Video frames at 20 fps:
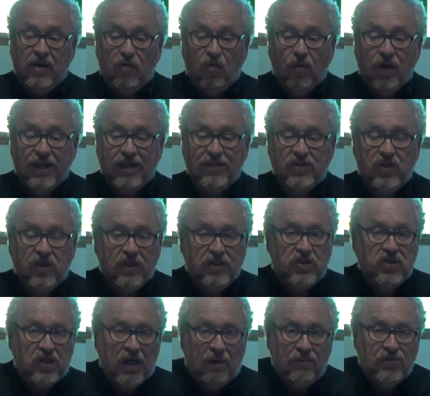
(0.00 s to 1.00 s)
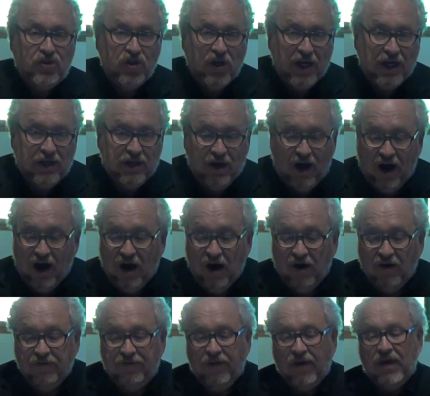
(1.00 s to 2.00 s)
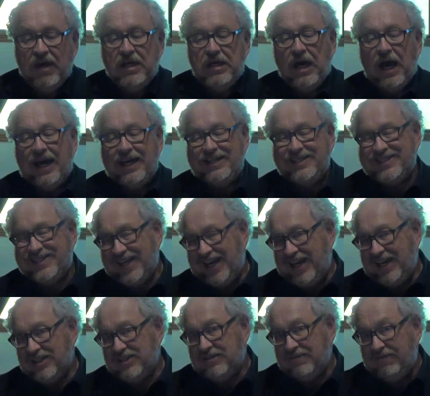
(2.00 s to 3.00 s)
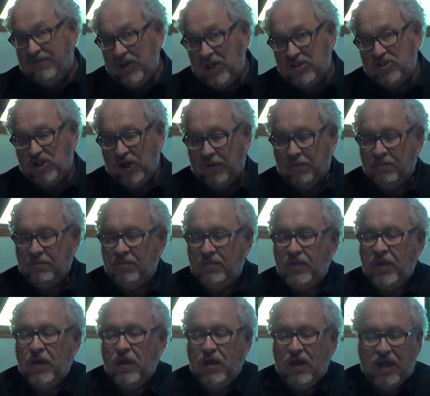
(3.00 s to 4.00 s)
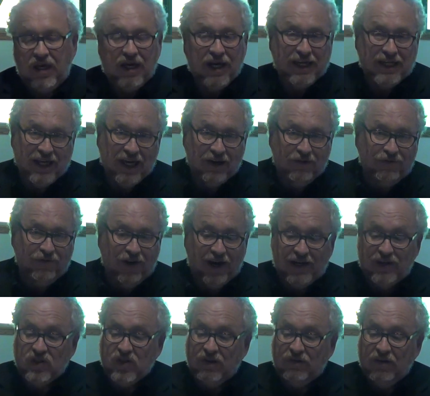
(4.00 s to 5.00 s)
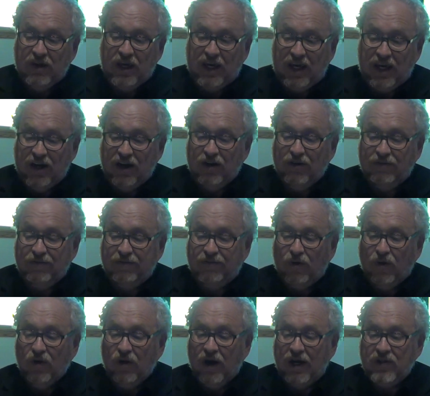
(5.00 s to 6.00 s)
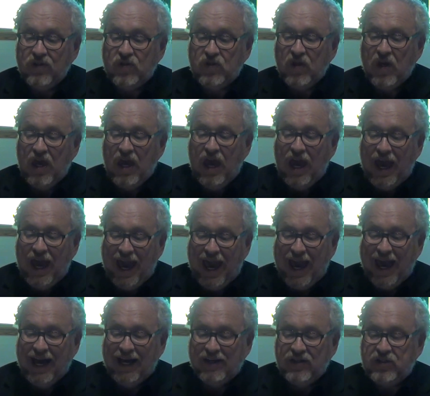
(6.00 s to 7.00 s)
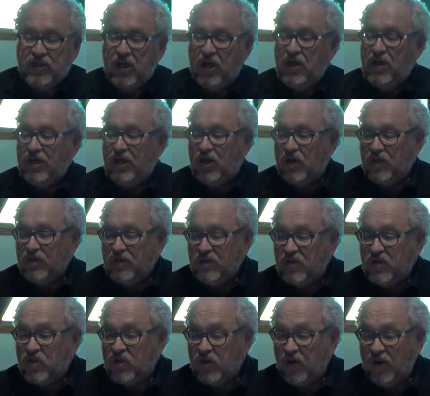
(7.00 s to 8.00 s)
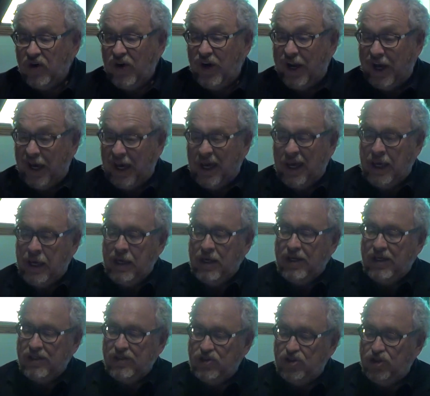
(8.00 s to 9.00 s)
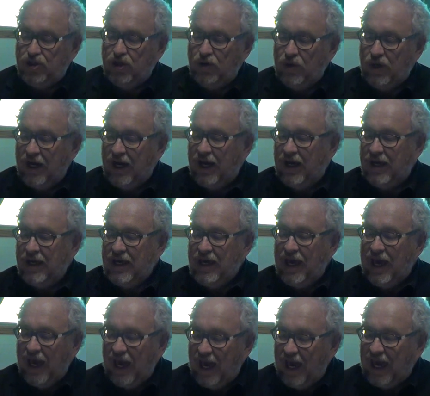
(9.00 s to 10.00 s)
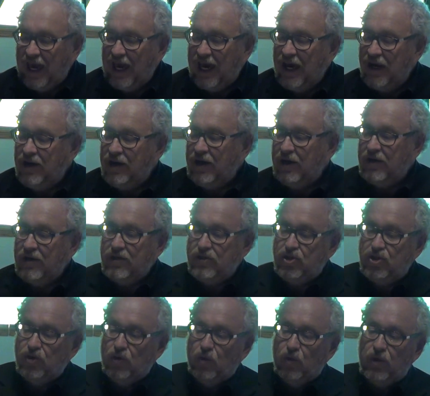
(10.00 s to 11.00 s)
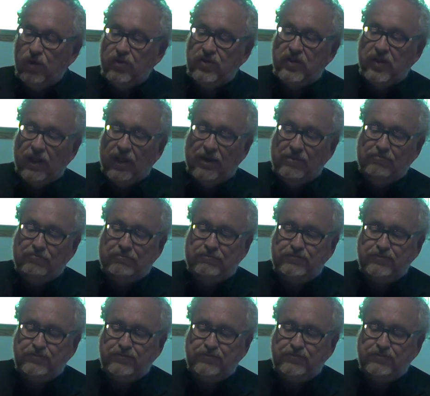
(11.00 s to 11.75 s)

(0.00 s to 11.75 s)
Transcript: What is the subject of Isaiah's vision? He identifies it here for us as concerning Judah and Jerusalem.